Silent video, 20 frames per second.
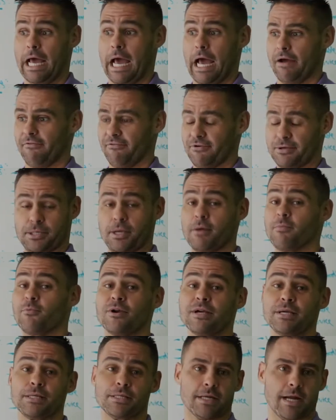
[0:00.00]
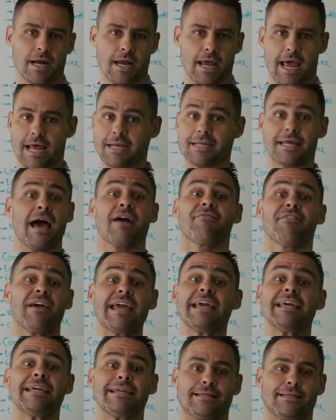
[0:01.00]
for some reason I had to have
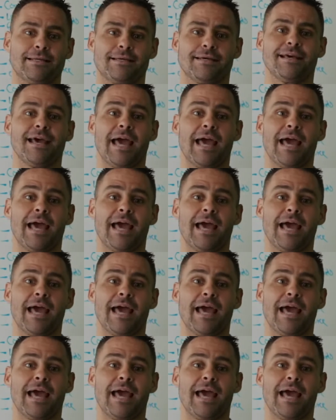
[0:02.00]
8,